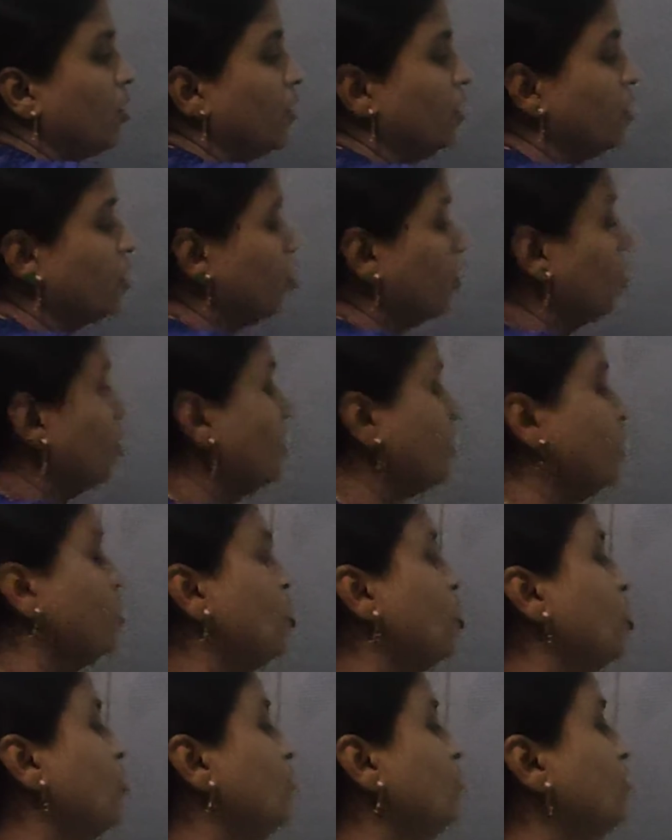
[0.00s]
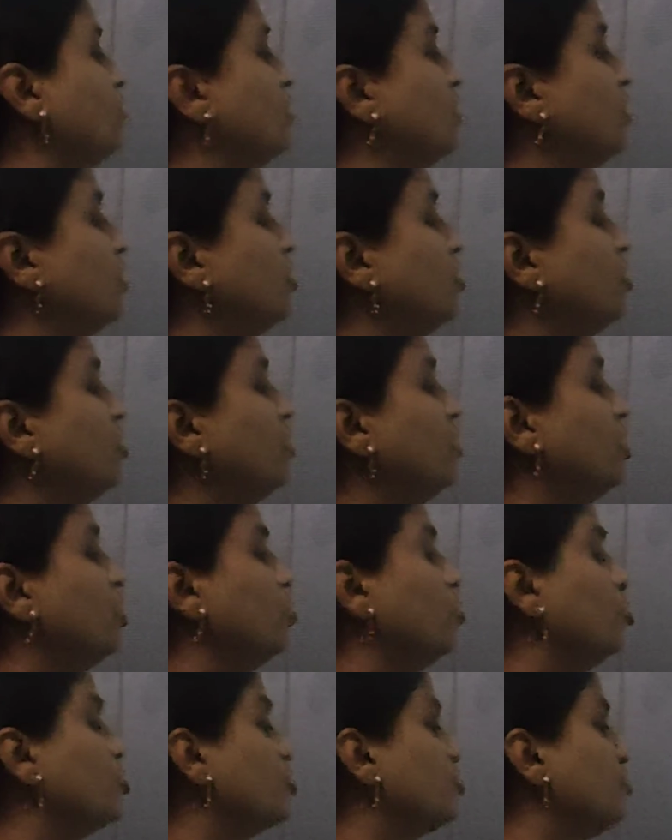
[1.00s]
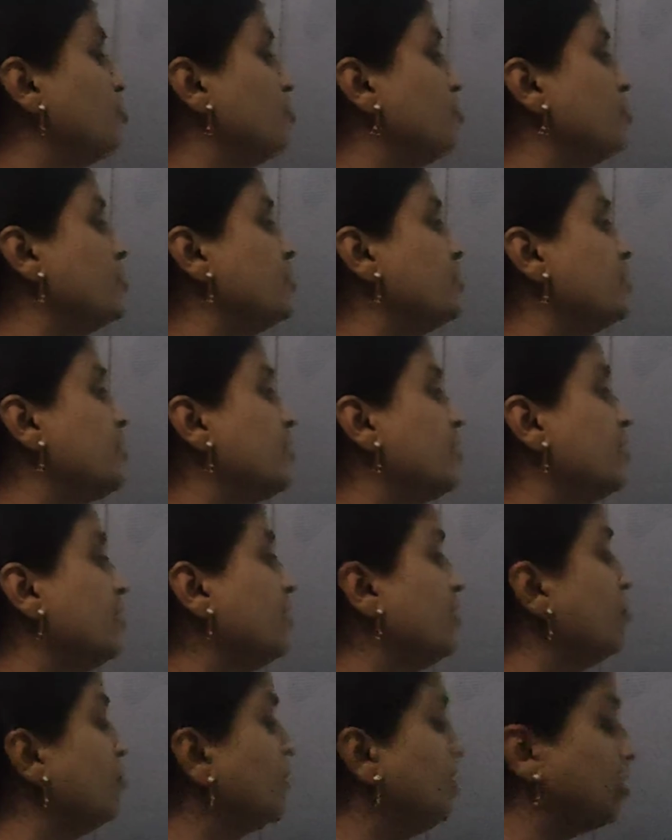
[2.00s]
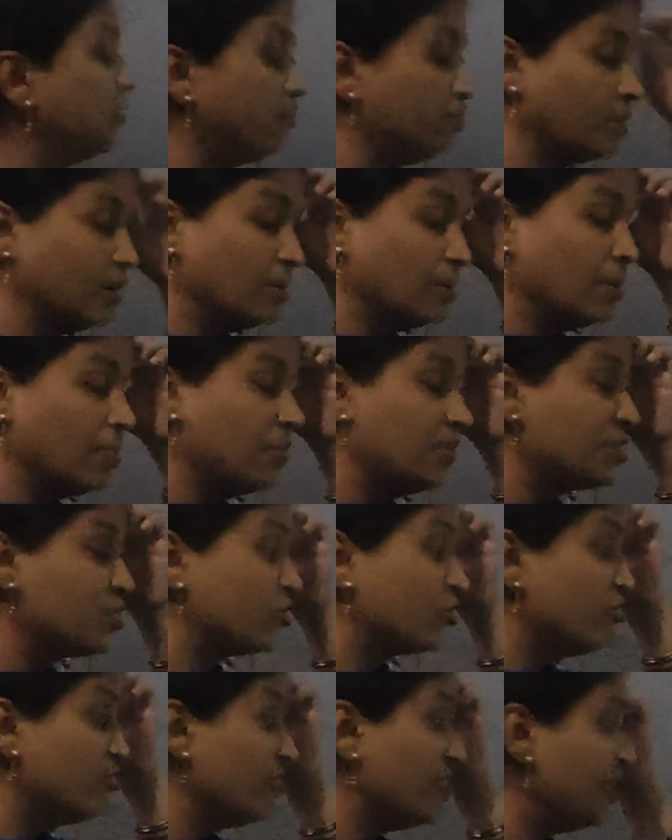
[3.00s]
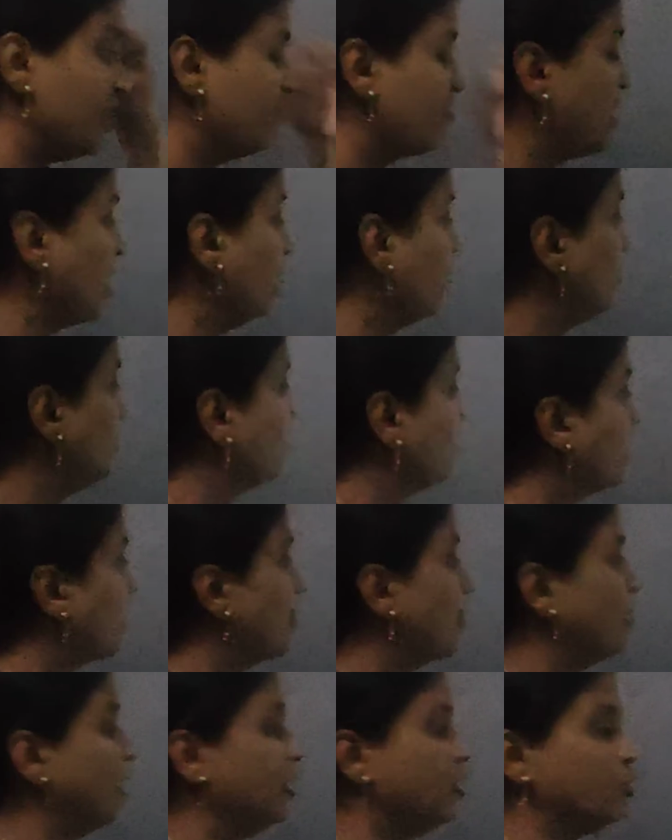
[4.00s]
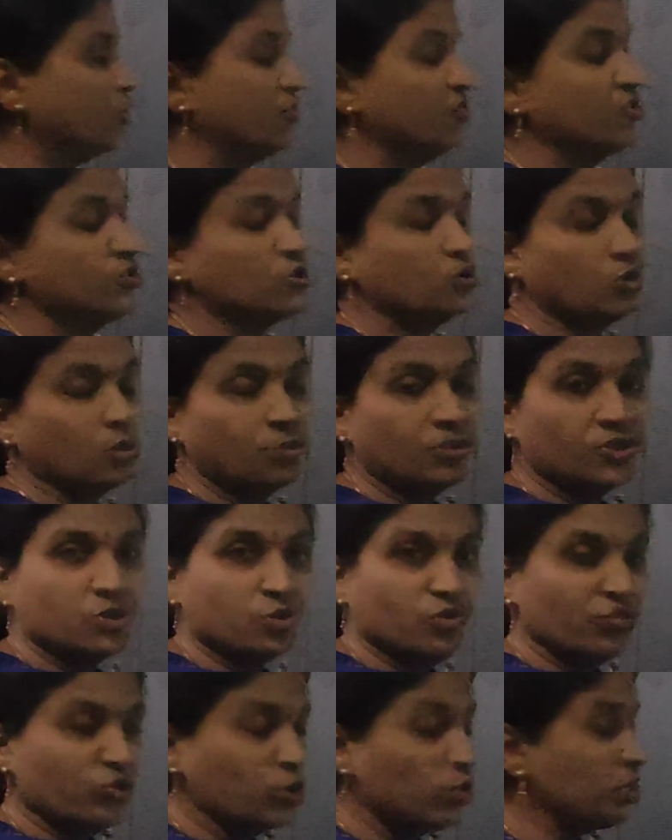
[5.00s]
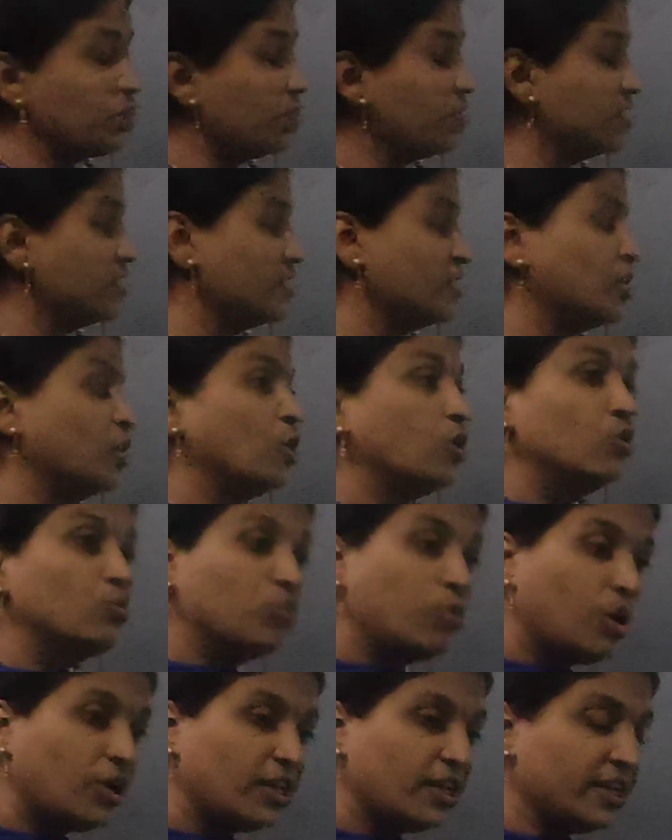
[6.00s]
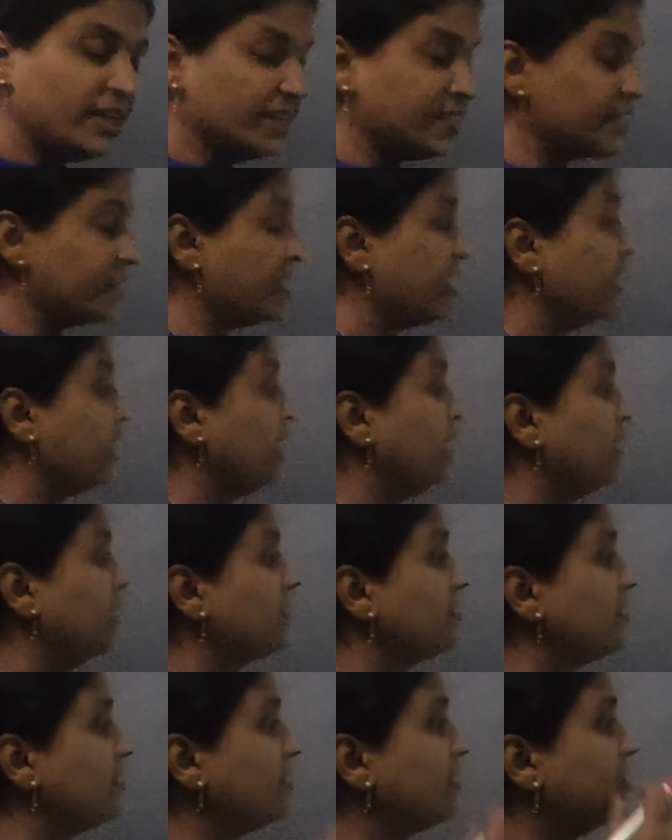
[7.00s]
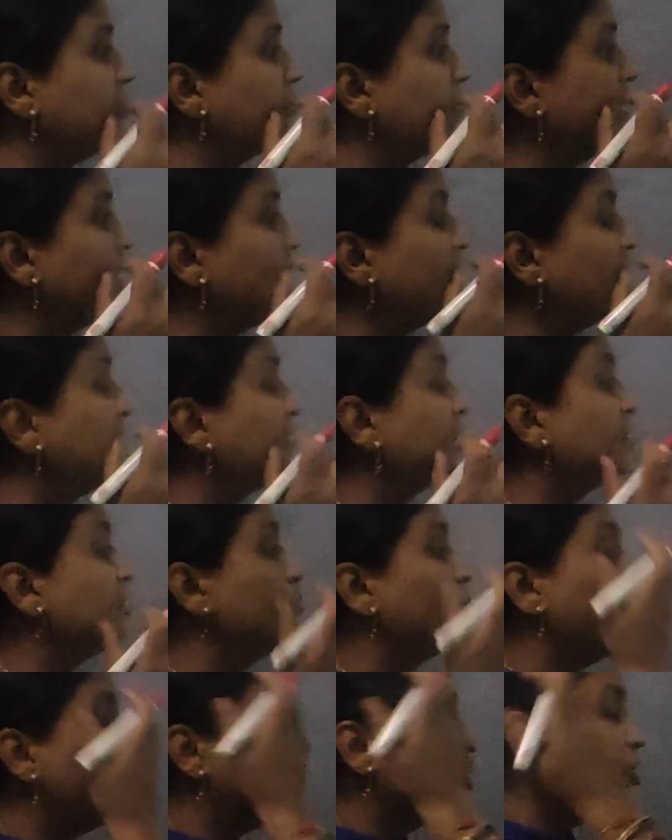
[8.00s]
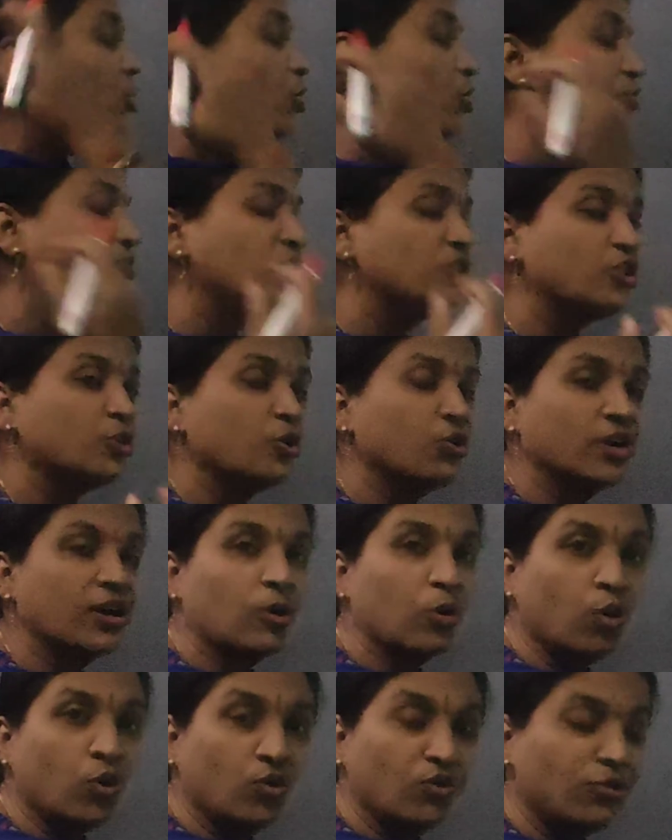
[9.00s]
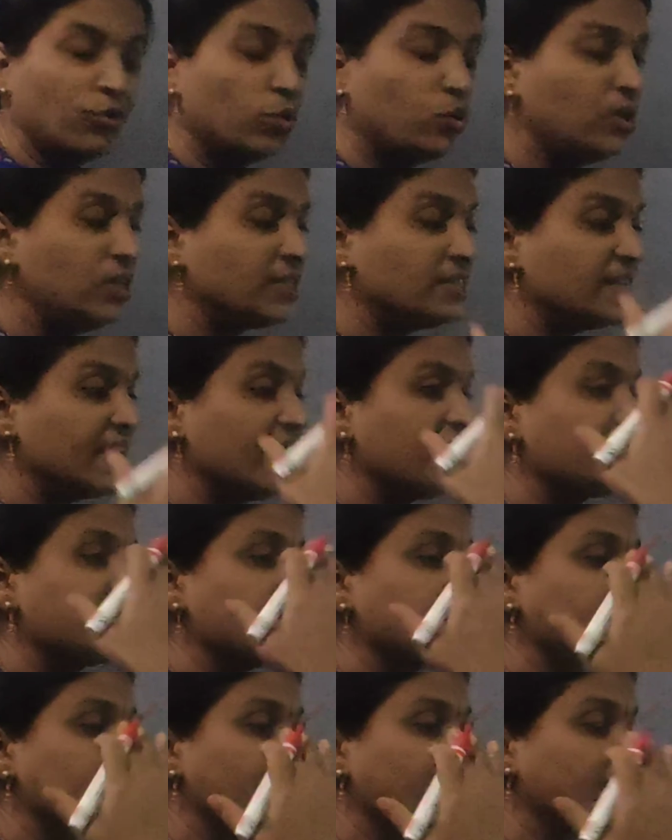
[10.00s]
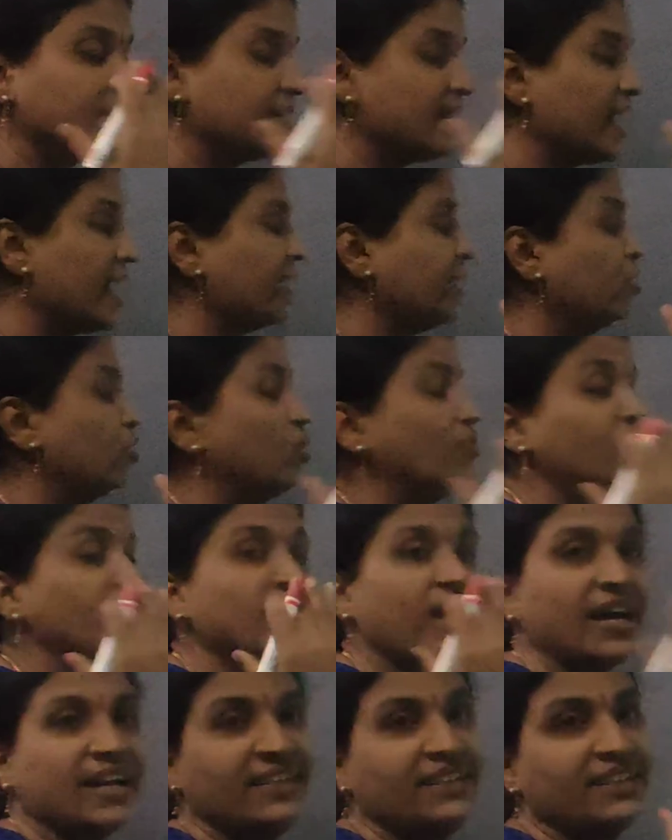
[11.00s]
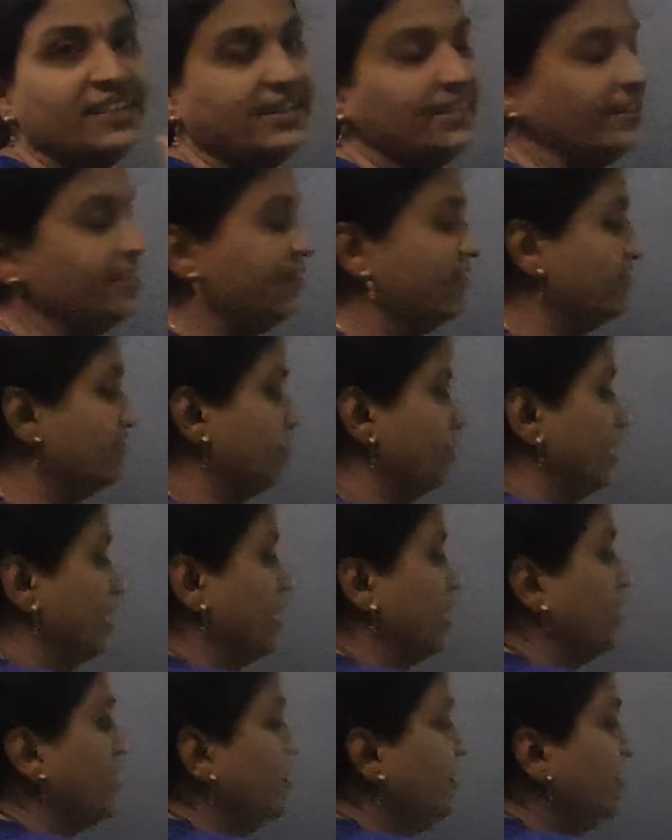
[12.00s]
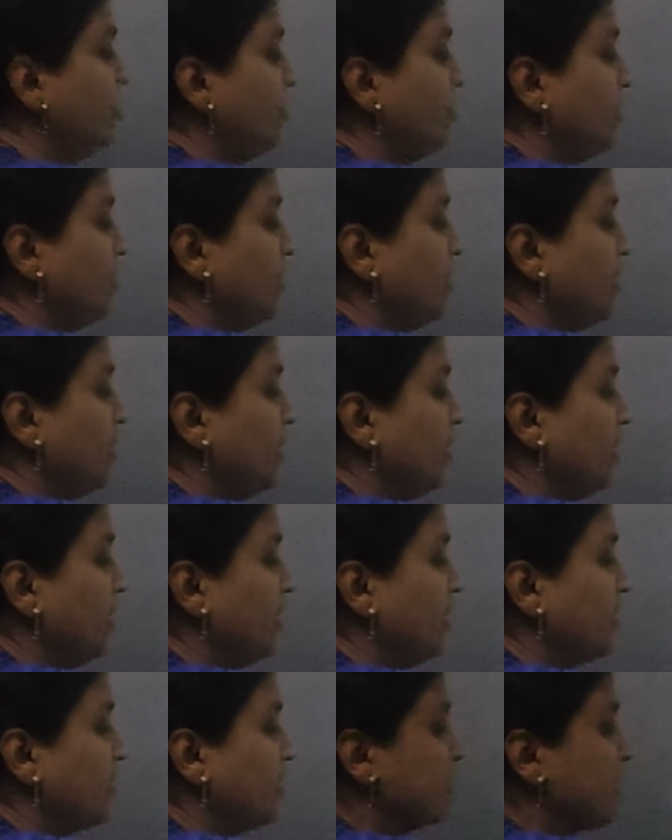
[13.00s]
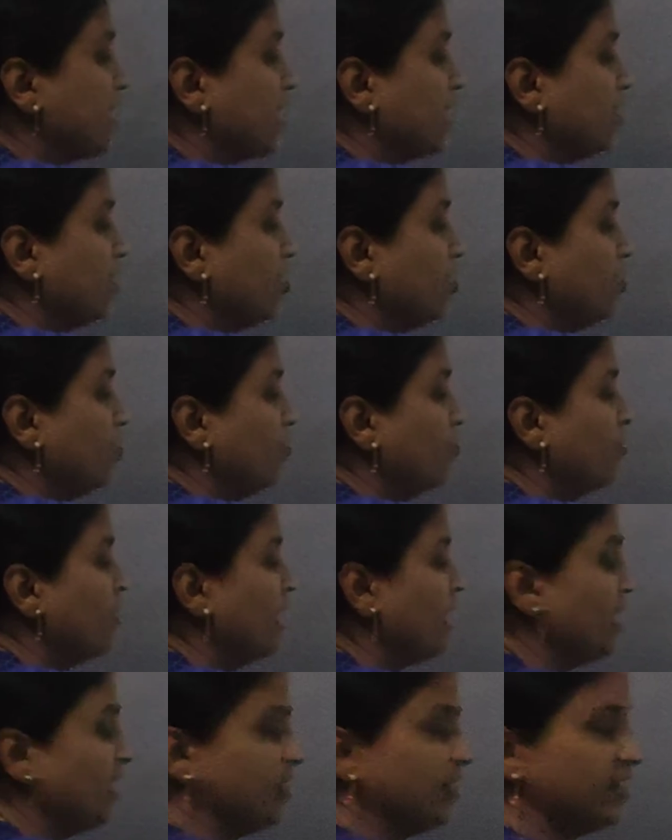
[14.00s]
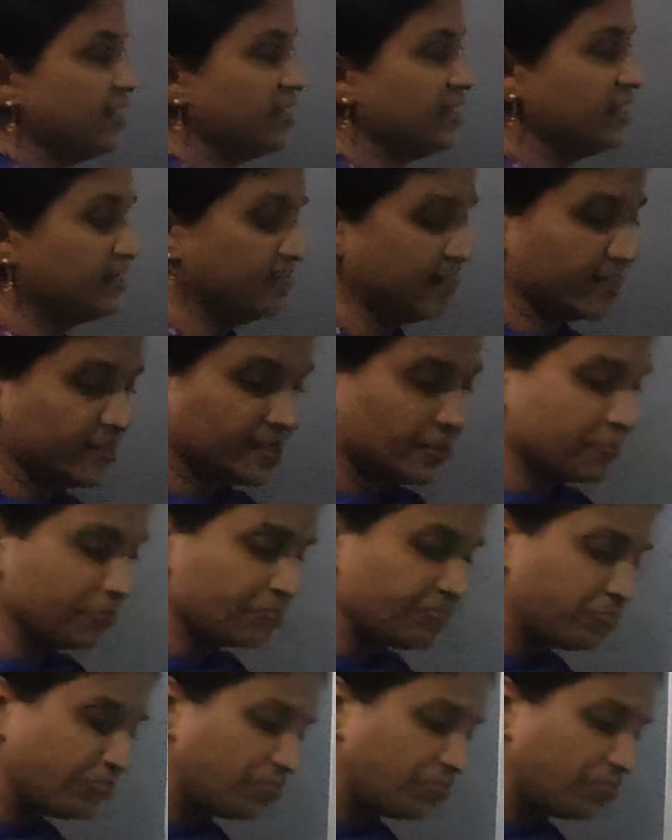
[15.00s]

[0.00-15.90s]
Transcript: In all leguminosa members, members of bean family, the campylotropous ovule is present. What it is? It is nothing but the body of the ovule takes an angle of 90 degrees. Here it takes an angle of 90 degrees.